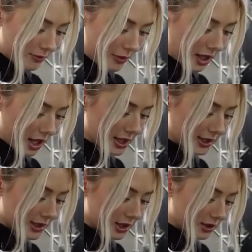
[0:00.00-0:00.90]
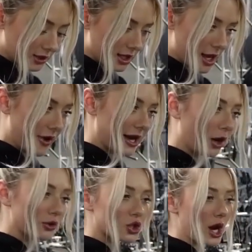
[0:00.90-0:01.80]
because if I
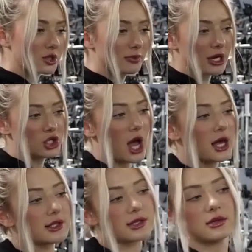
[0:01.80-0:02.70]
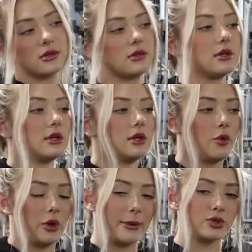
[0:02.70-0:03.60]
don't stretch my chest
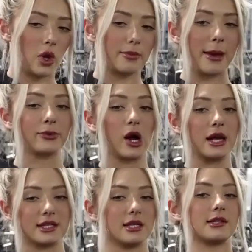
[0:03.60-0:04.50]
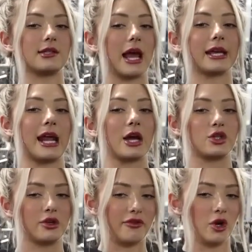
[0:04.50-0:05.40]
when I'm doing my presses, I can
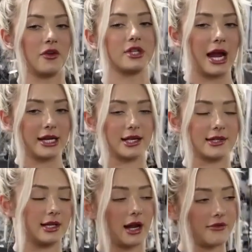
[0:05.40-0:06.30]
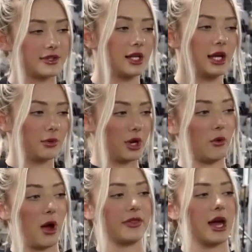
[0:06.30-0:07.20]
actually feel the tightness, and obviously like we don't
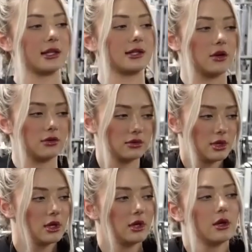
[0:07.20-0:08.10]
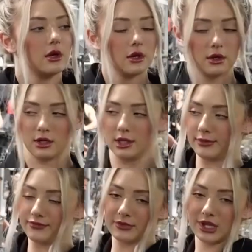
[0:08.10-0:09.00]
want that. So
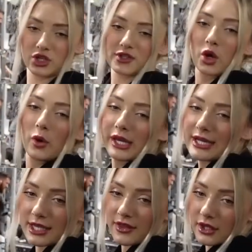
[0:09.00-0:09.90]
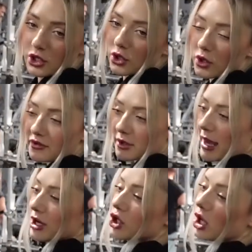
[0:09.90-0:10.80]
that's just a quick easy thing to do. You have to
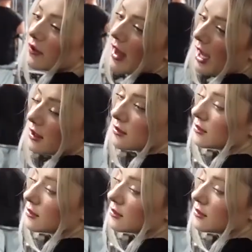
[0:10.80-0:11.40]
make sure that